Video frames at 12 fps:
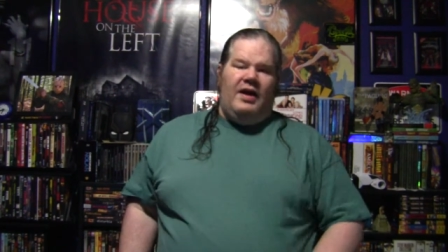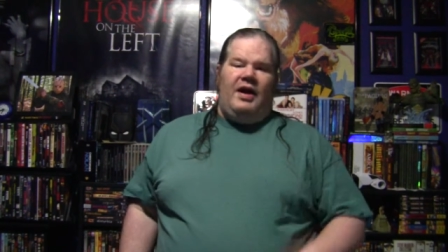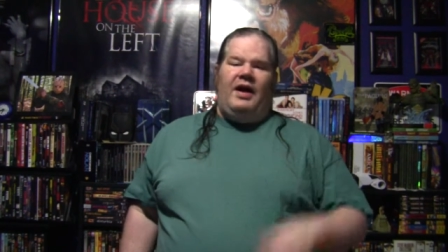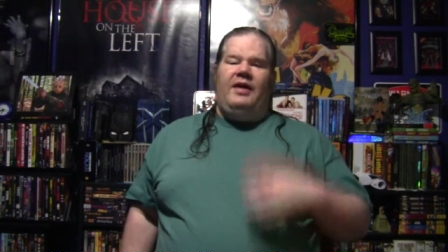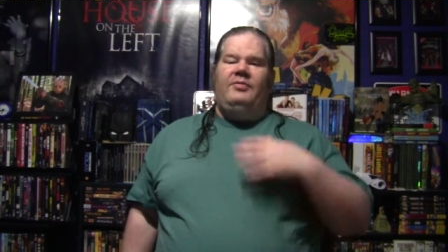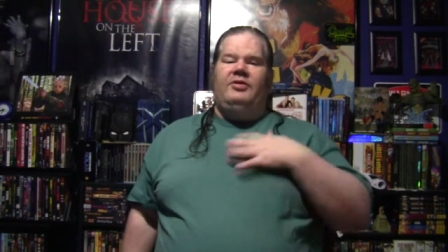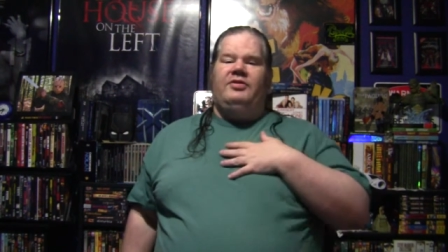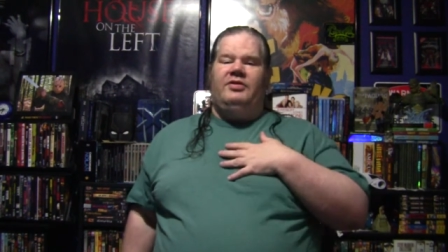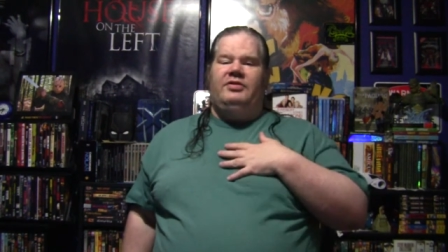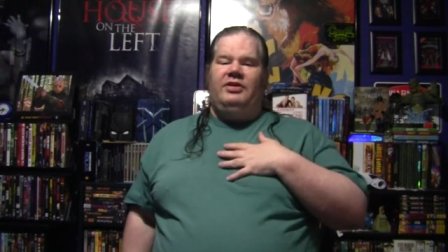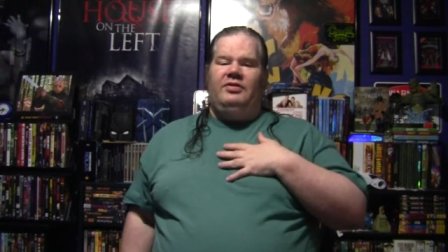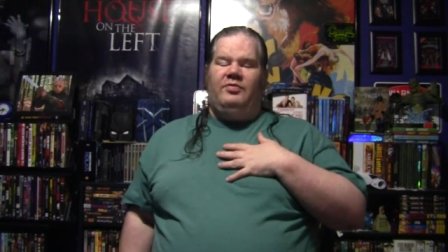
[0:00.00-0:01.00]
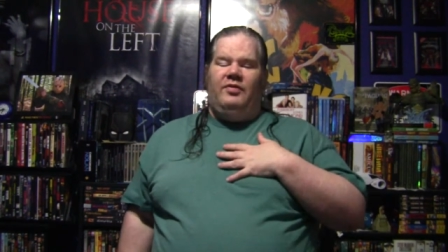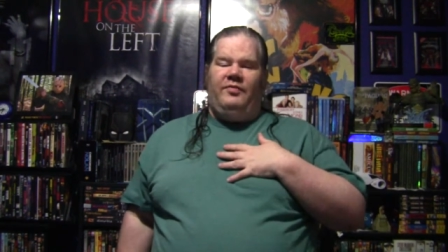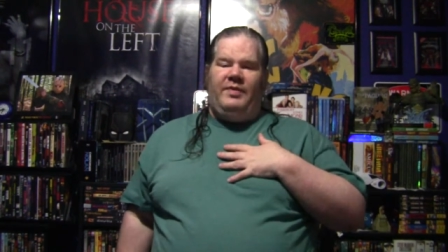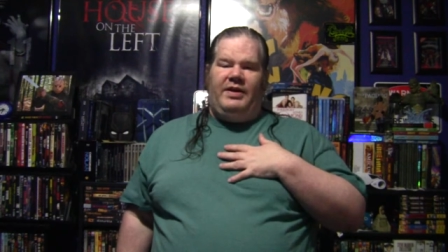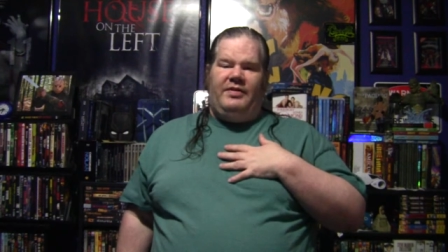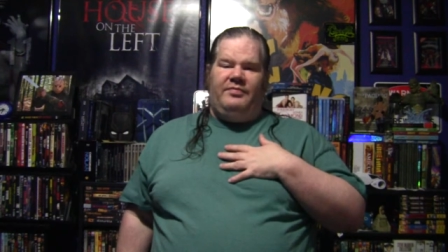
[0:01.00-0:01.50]
I am the 13th
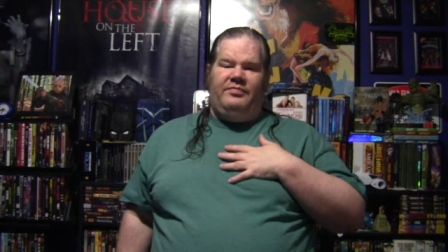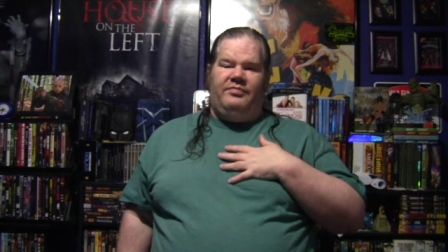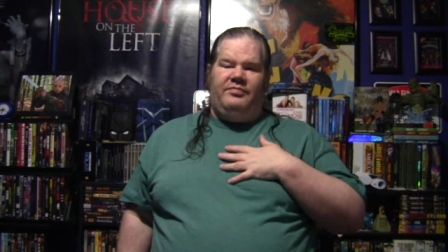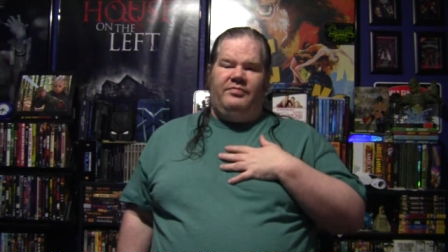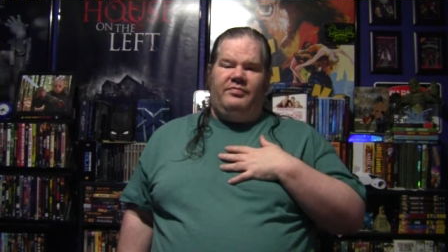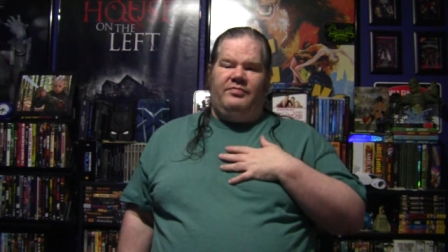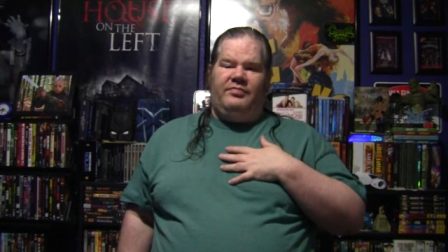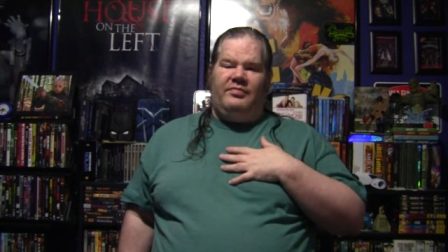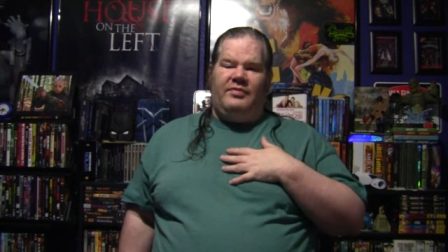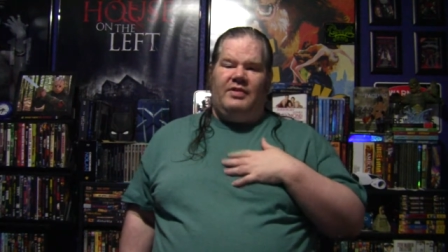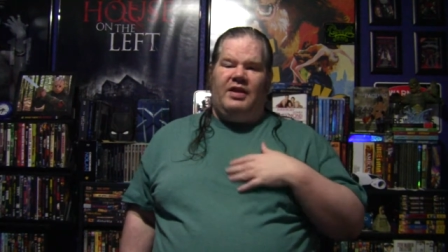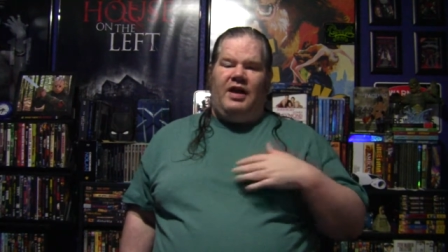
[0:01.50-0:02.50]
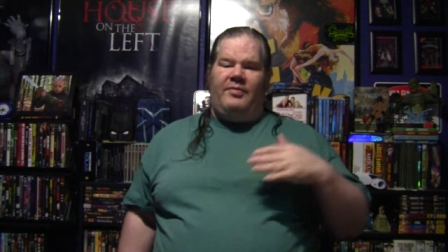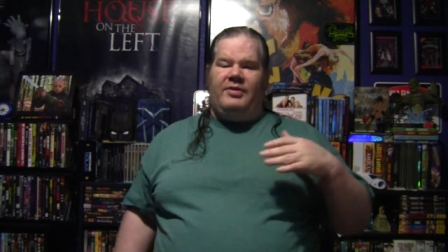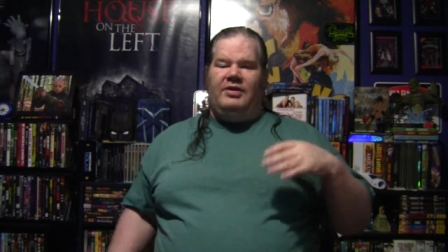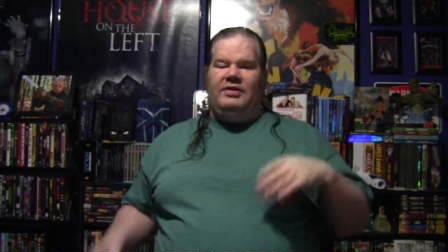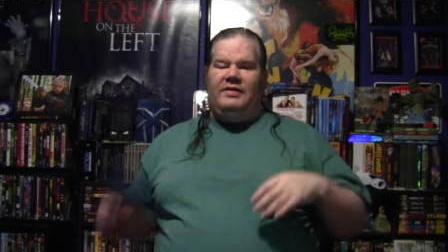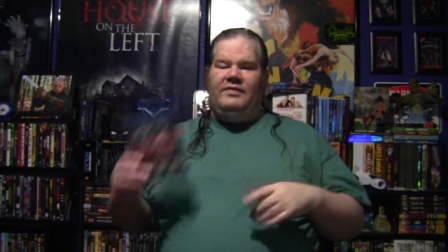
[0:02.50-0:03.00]
Wolfman. I'm
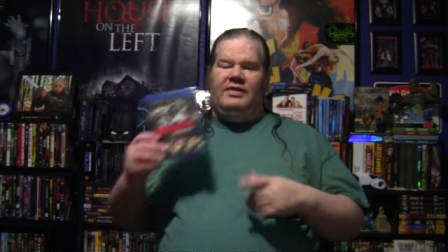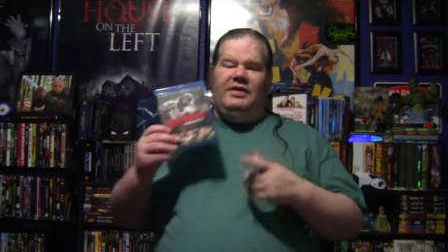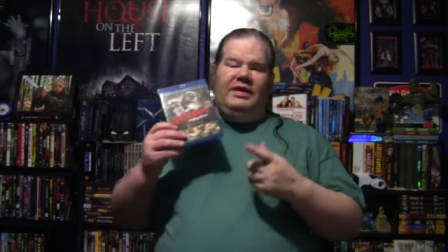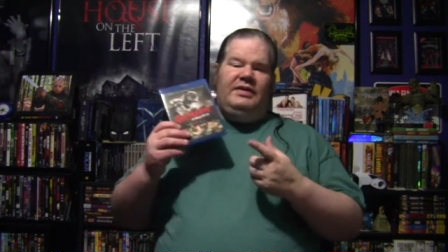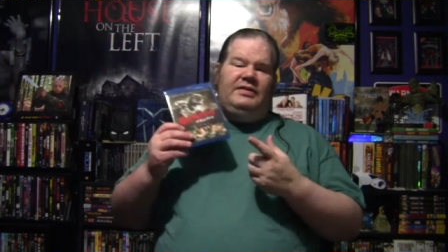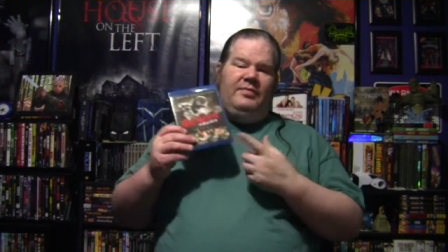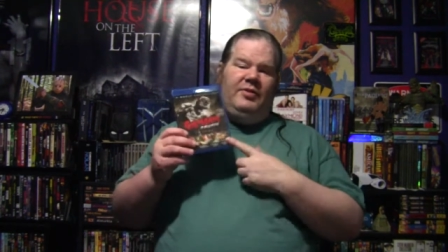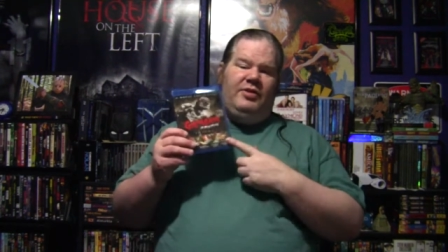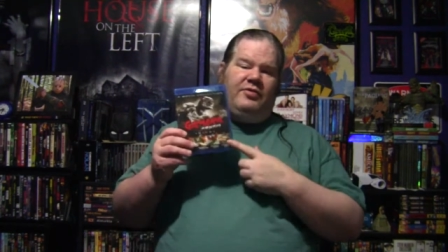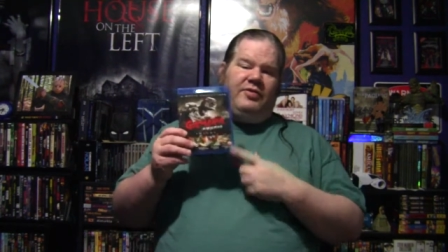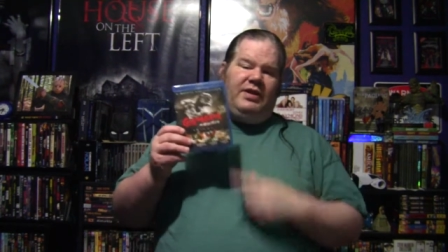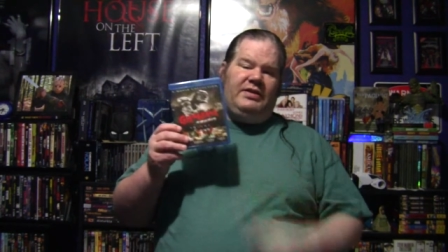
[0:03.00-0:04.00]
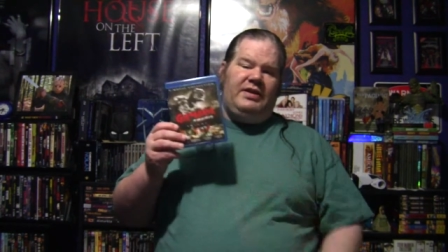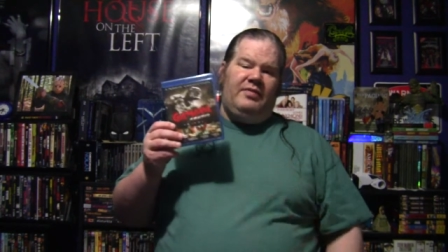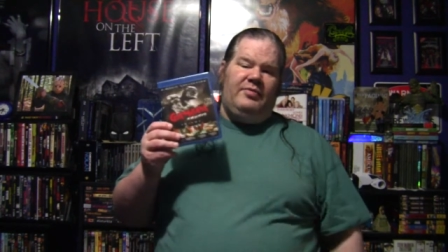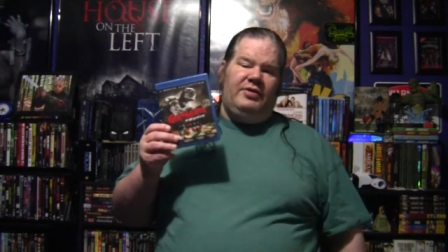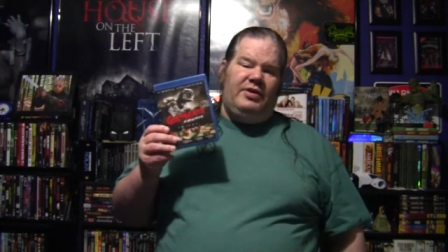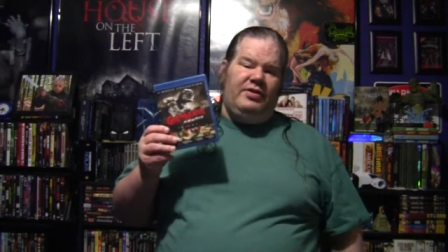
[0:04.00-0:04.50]
going to leave the link to Mill Creek
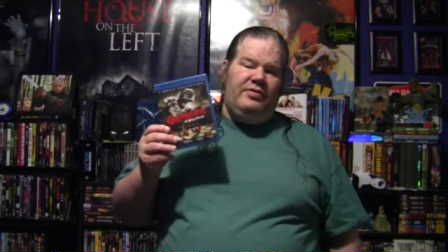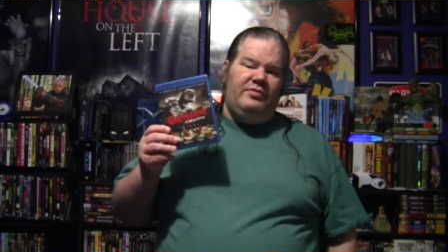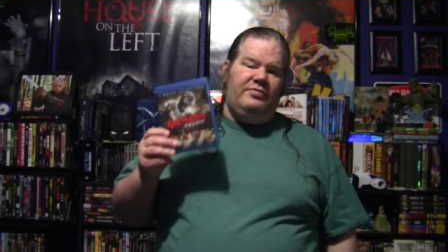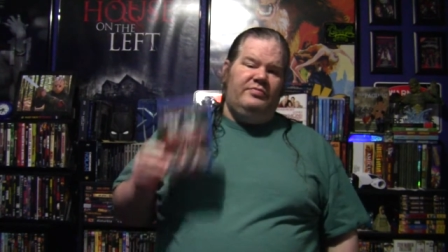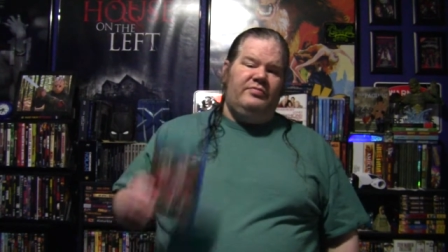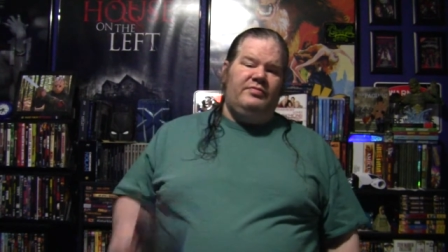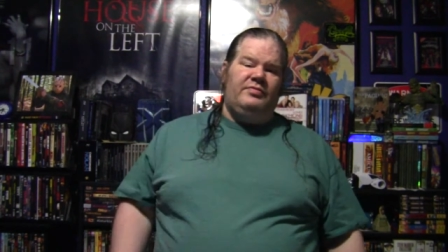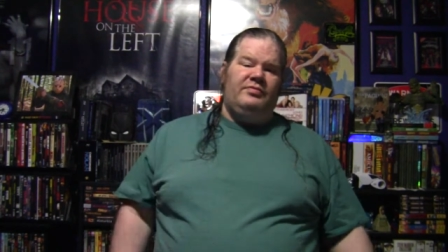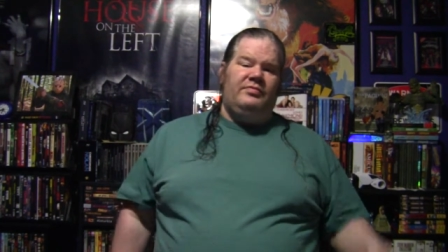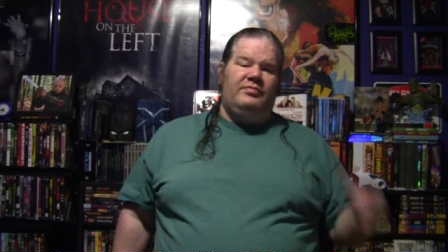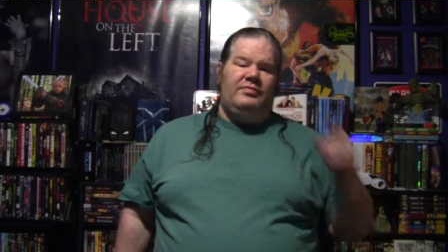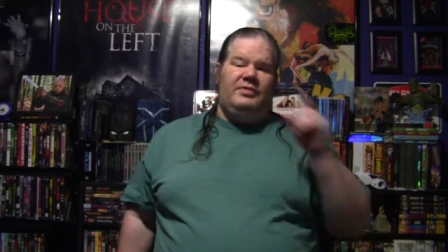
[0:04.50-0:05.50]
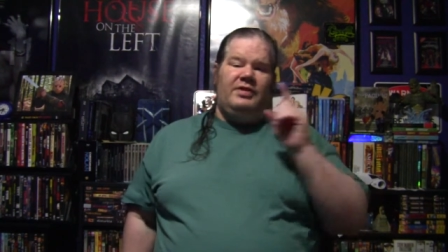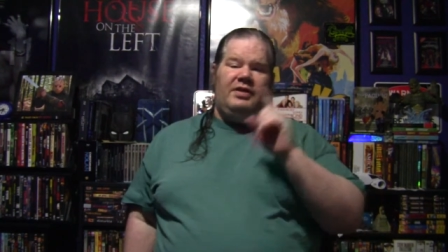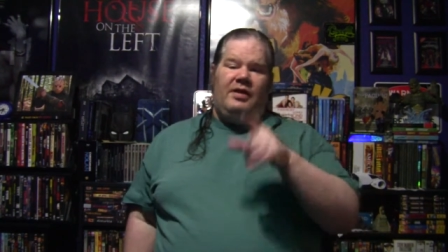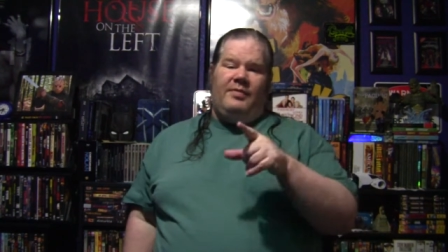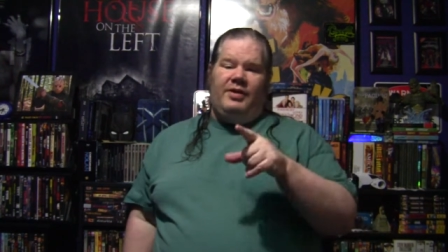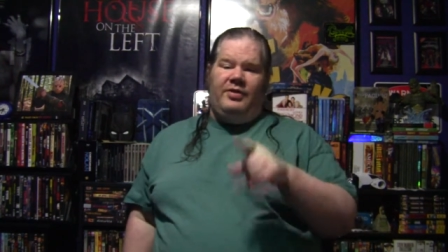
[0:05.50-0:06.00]
down below,
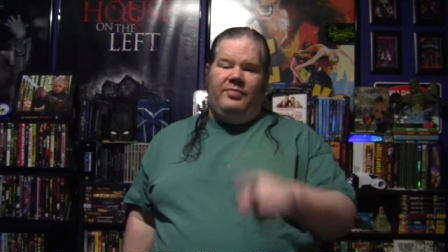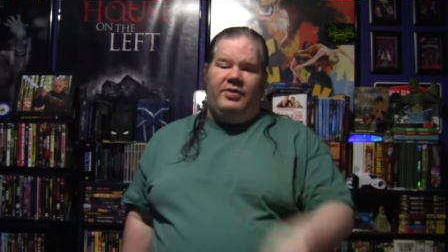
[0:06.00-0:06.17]
and I'm on the